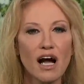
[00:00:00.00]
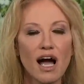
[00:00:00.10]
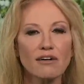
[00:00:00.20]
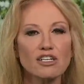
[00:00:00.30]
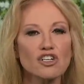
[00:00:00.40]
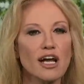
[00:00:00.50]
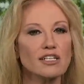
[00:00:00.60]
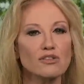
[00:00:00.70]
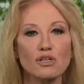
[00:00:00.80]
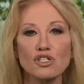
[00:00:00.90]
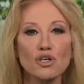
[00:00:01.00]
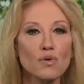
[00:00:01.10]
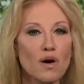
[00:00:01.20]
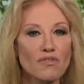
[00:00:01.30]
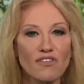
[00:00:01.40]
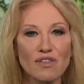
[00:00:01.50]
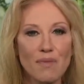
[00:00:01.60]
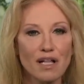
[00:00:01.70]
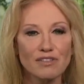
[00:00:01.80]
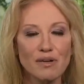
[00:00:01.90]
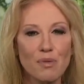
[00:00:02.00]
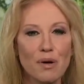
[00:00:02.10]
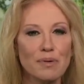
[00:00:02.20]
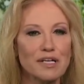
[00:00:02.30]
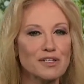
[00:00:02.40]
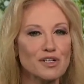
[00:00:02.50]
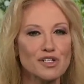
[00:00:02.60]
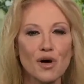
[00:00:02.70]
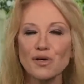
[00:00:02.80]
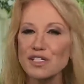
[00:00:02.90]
Congress trying to do a do-over of the Mueller report because they're so